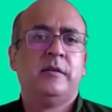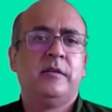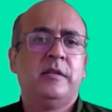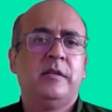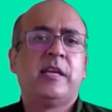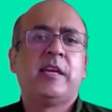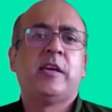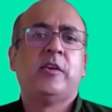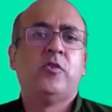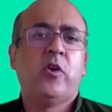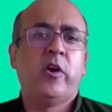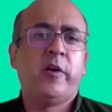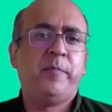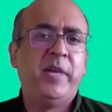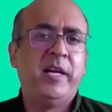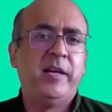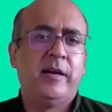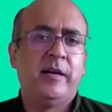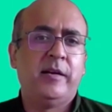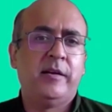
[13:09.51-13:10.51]
they cannot
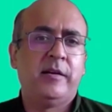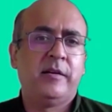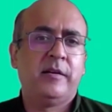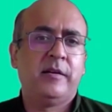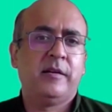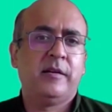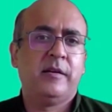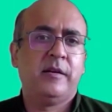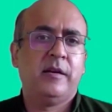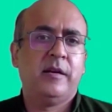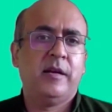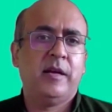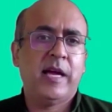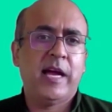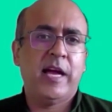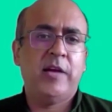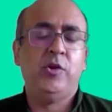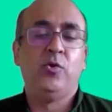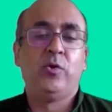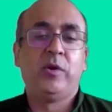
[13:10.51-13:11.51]
be done
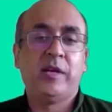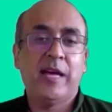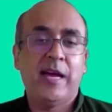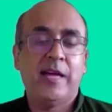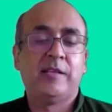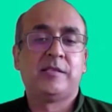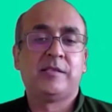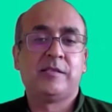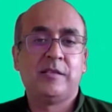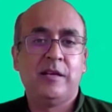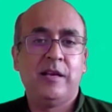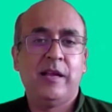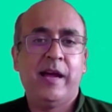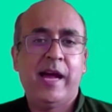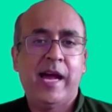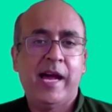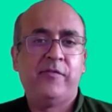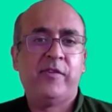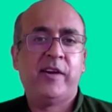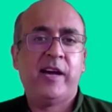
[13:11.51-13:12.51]
and you can still
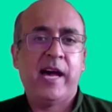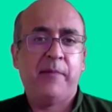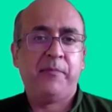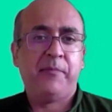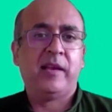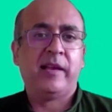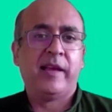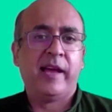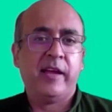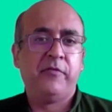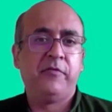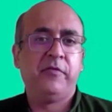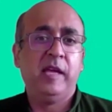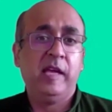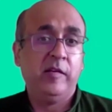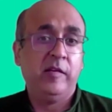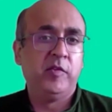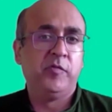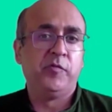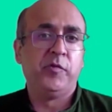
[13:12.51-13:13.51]
have a happy life
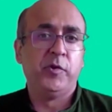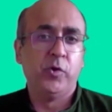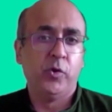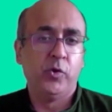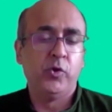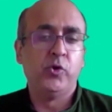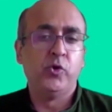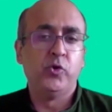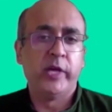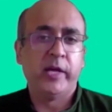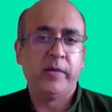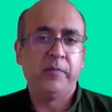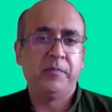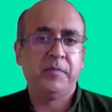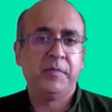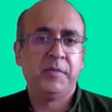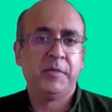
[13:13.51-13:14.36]
even if you don't do them.